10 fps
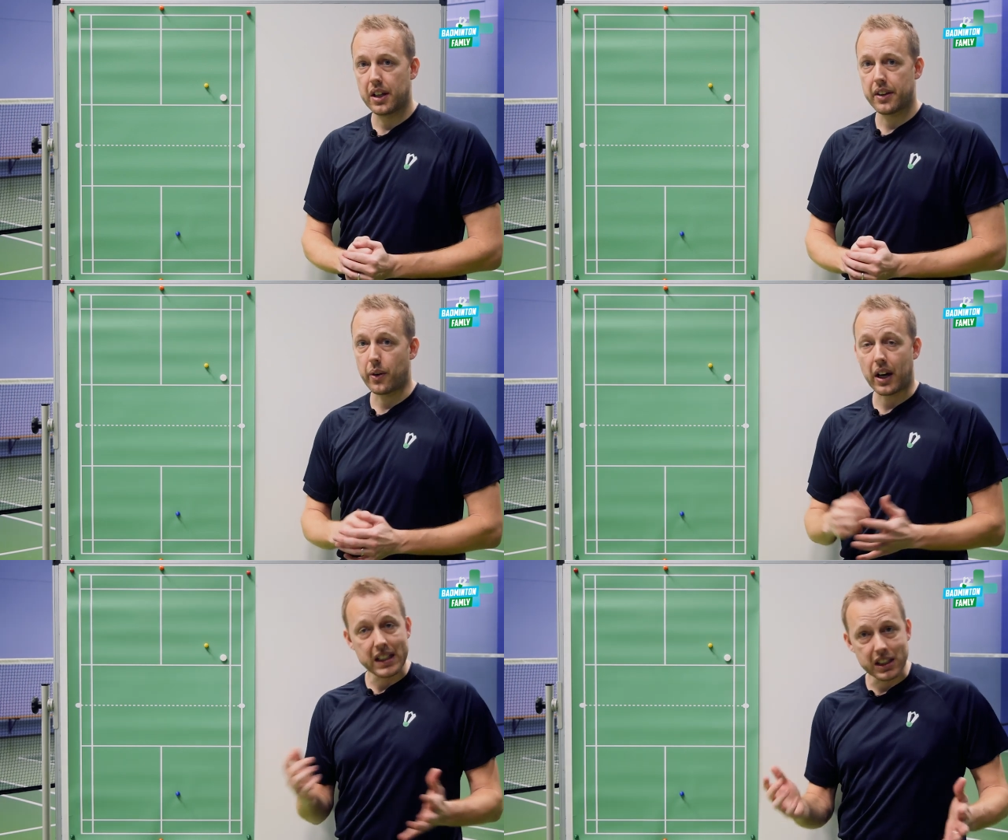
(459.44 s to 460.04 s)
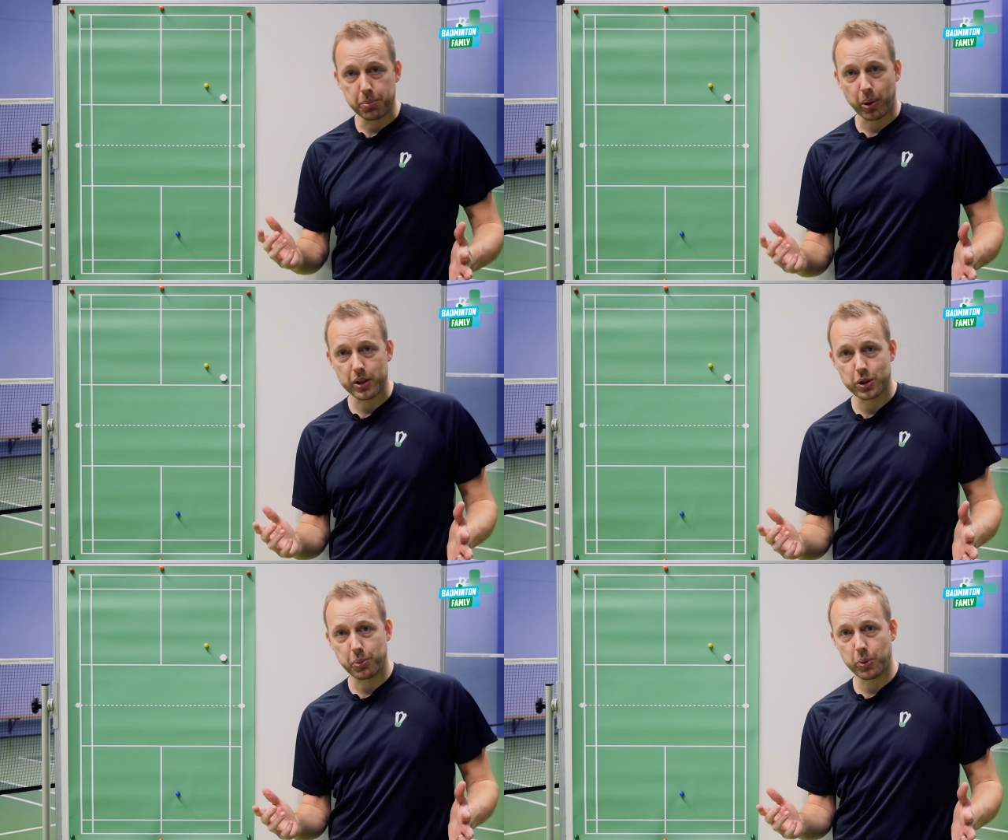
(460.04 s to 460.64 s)
There are easy
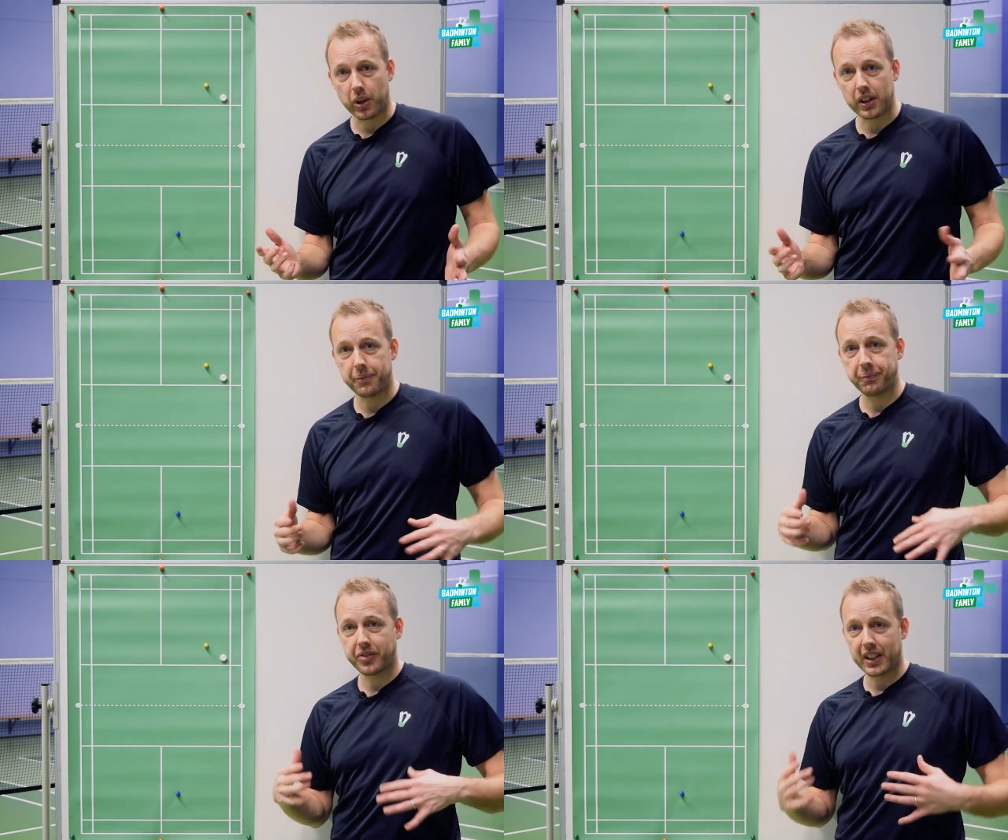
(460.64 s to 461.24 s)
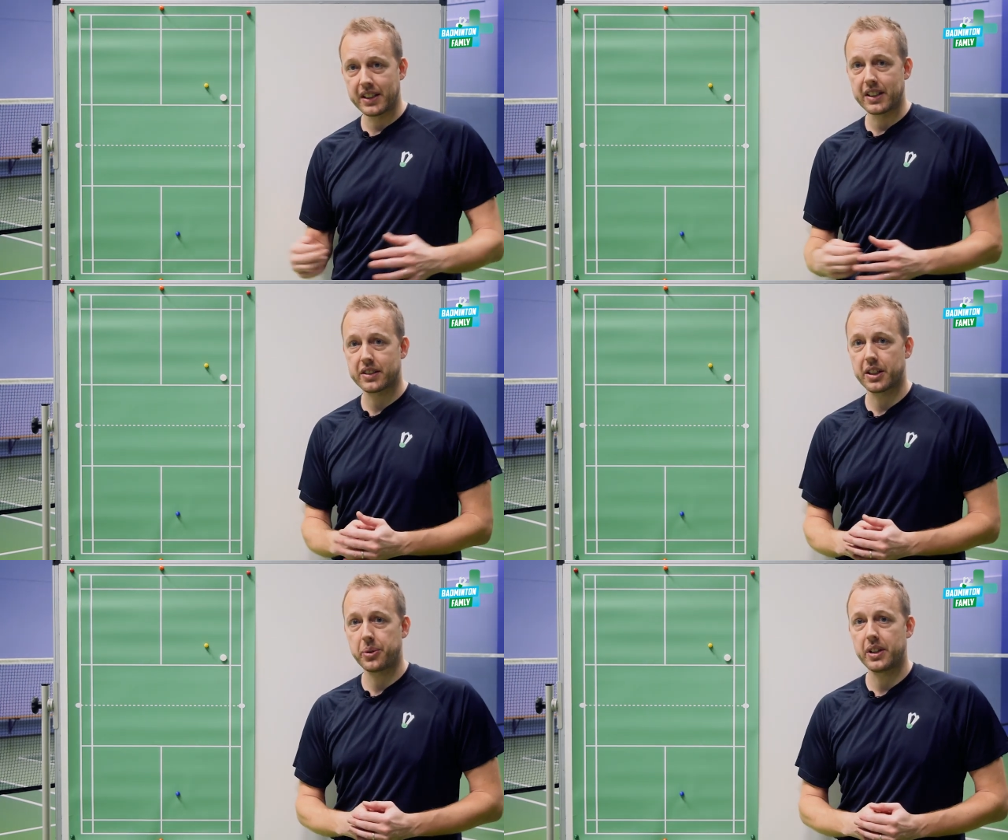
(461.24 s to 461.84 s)
points to be won in
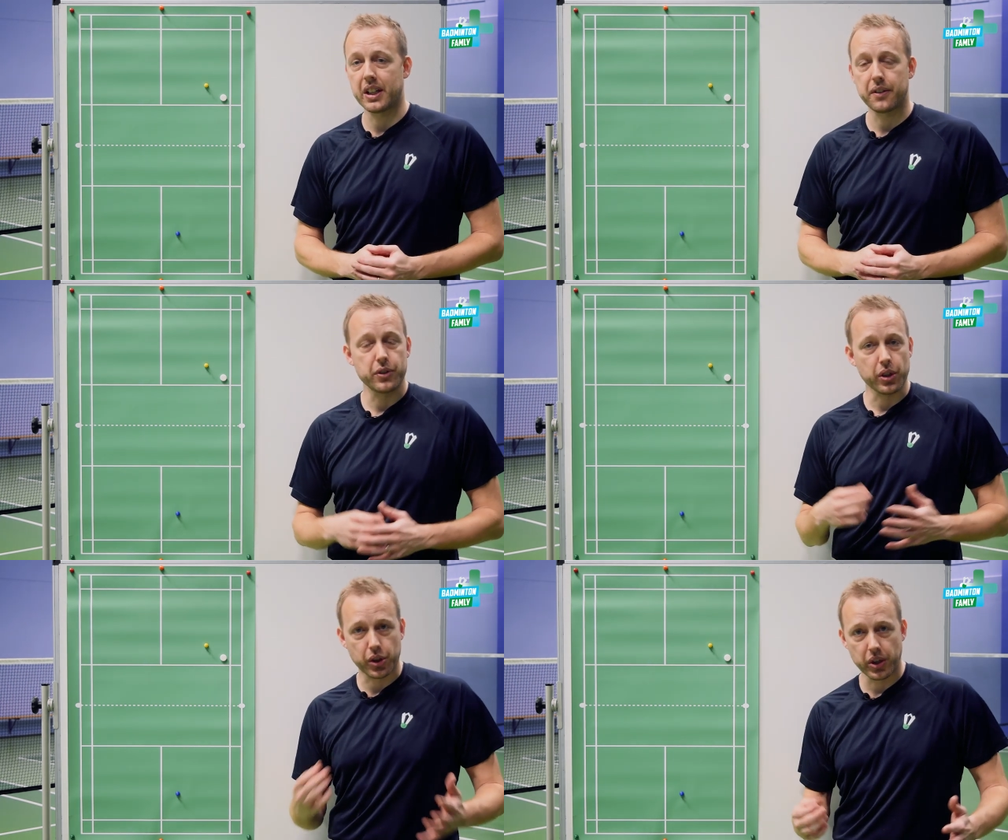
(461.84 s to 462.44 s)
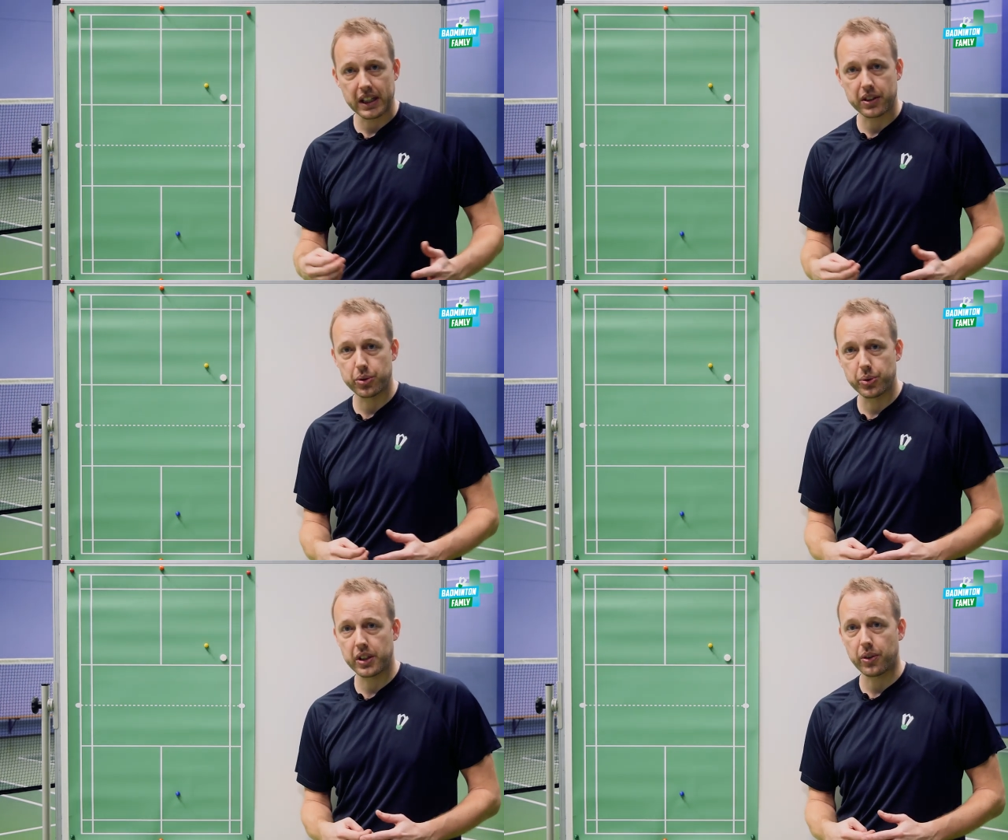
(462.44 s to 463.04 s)
this area if you're good at
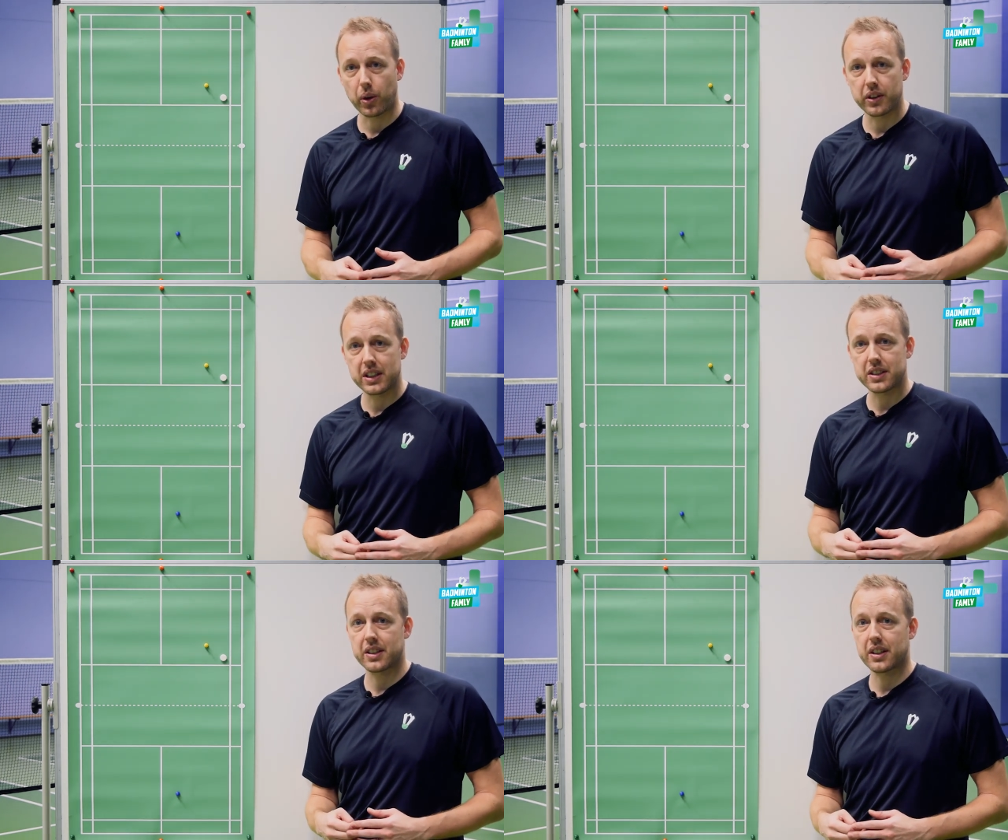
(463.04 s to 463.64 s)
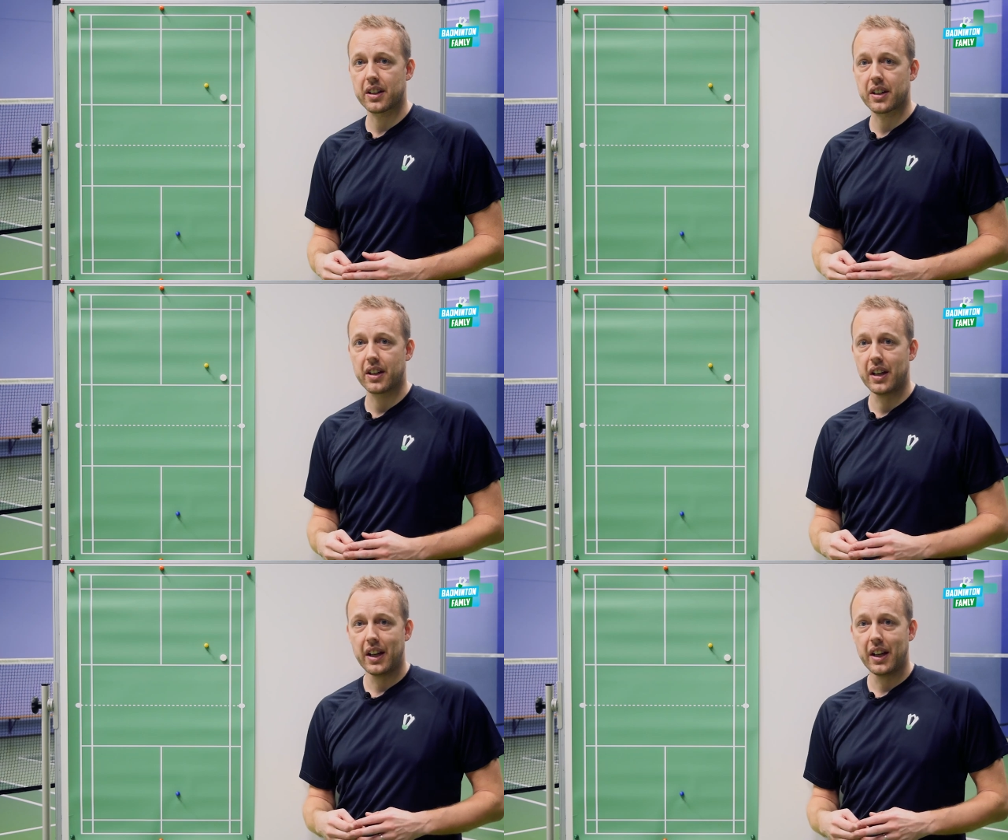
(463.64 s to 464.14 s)
doing all these uh,